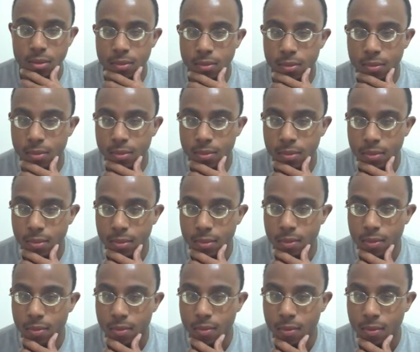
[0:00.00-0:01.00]

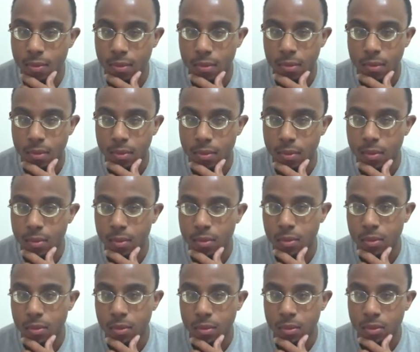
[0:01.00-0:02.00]

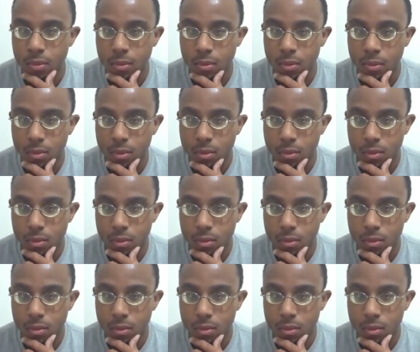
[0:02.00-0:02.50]
This person isn't speaking.